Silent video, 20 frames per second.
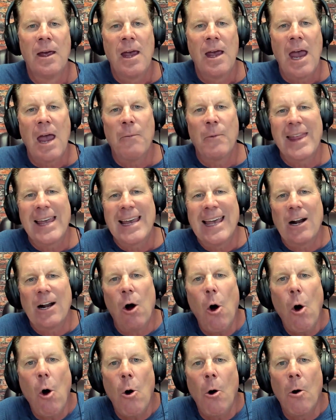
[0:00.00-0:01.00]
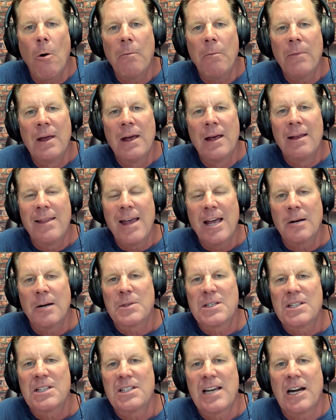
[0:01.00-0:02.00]
And when they get home, they end up
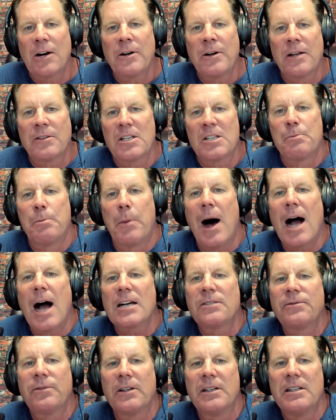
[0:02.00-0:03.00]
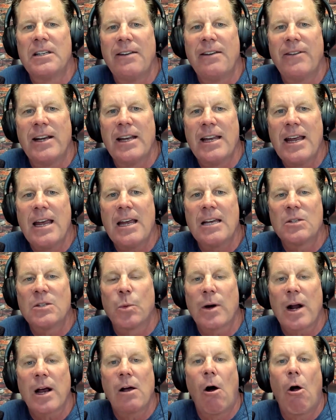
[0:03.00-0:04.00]
staring at this box full of DVDs,
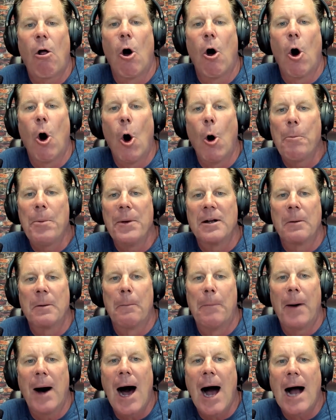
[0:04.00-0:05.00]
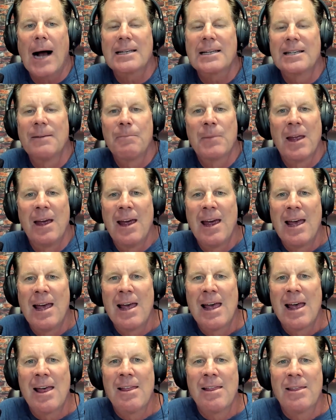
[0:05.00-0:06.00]
what I call hope in a box,
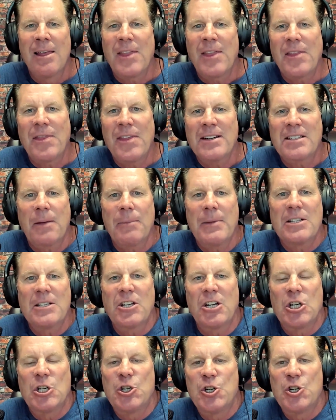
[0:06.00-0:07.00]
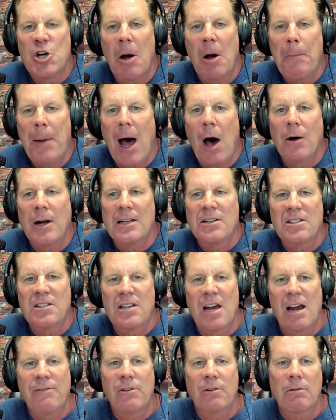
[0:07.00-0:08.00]
that they think something's going to jump out and
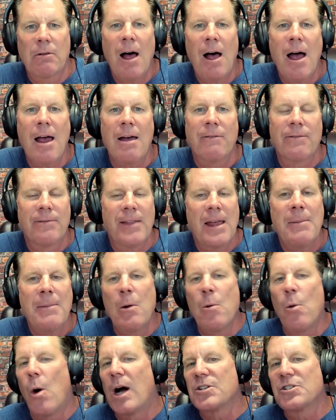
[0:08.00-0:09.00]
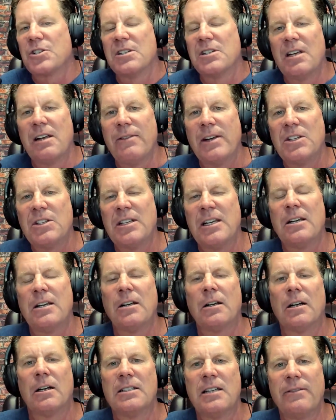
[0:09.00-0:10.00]
save their life. They may watch a
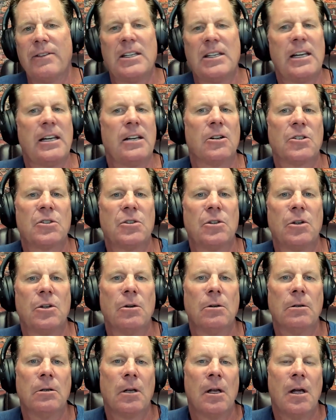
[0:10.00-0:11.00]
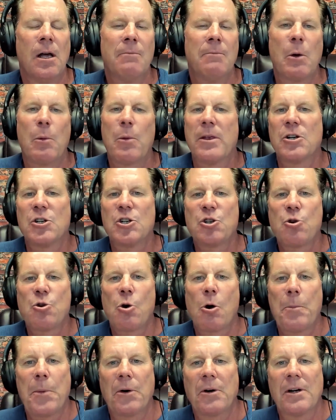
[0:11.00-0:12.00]
DVD, a DVD or two, but within a
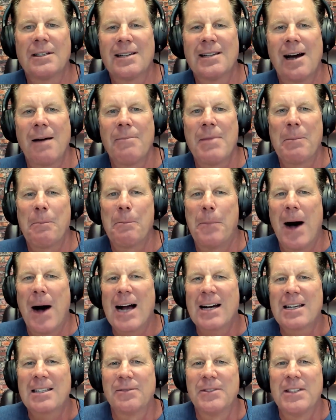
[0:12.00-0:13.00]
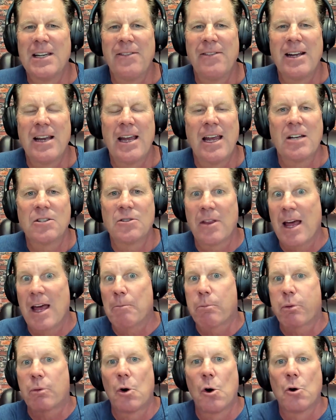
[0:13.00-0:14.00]
short period of time, that box of DVDs or
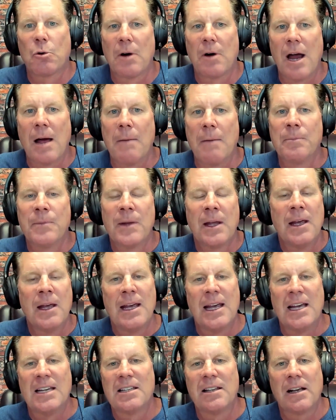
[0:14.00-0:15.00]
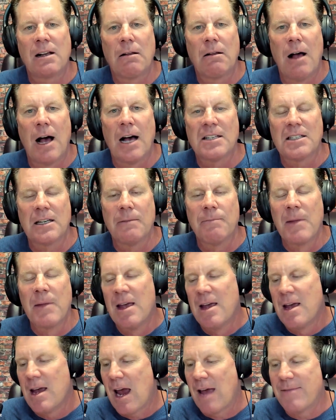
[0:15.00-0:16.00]
that program is in the closet,
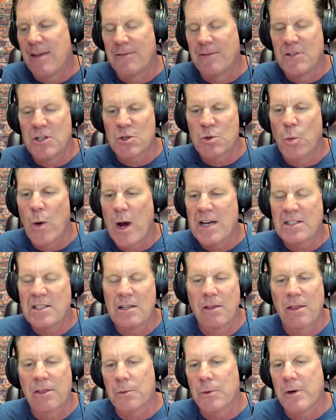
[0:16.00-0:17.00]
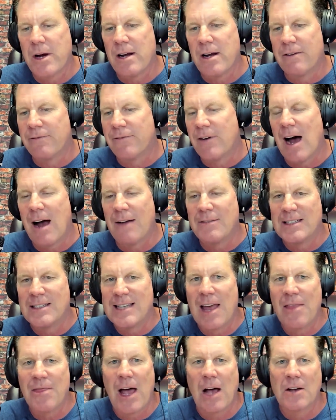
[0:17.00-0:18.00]
and they've just wasted three to five to
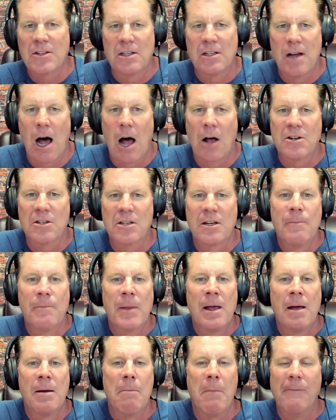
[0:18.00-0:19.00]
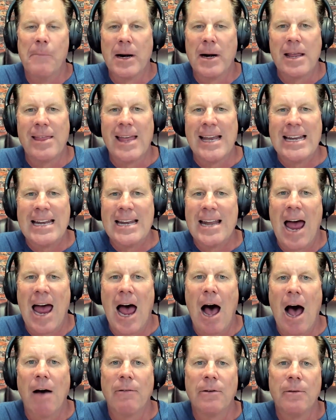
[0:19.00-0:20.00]
ten thousand dollars of money they didn't
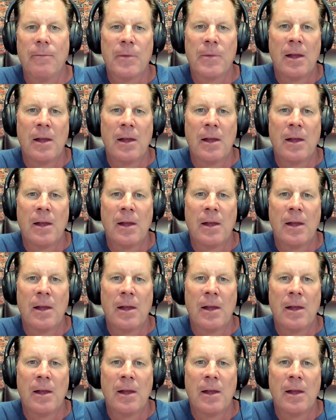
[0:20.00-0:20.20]
have.